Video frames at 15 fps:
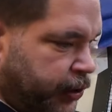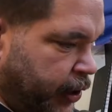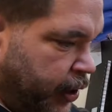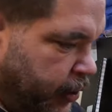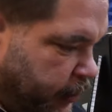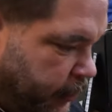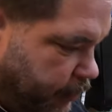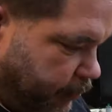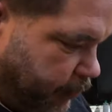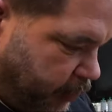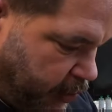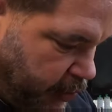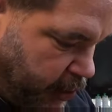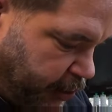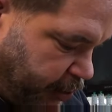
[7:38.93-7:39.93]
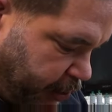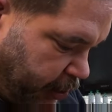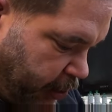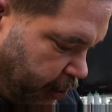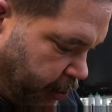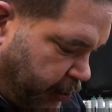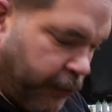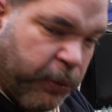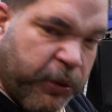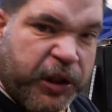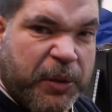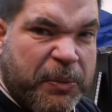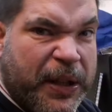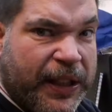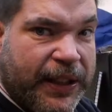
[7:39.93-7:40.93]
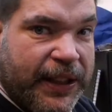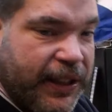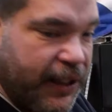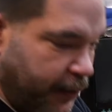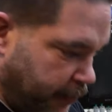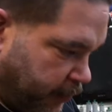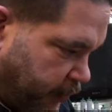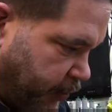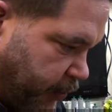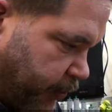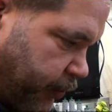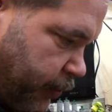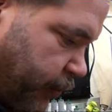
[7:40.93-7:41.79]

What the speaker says: cell, so turning the light off wouldn't have made any difference.